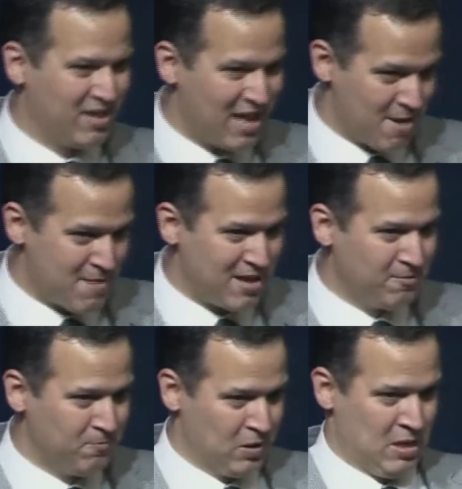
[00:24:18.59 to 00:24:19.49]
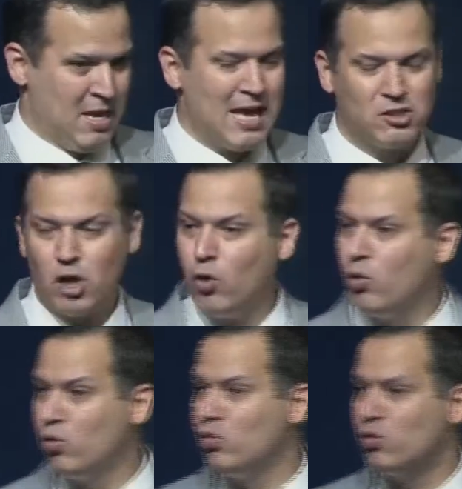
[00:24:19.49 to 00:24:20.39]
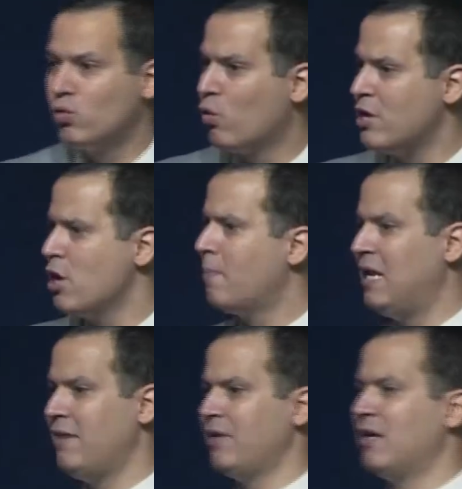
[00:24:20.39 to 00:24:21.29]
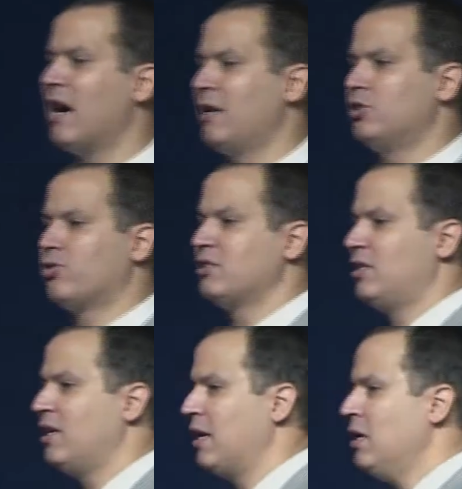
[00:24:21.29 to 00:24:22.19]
Amen. And so when you're believing God and trusting God,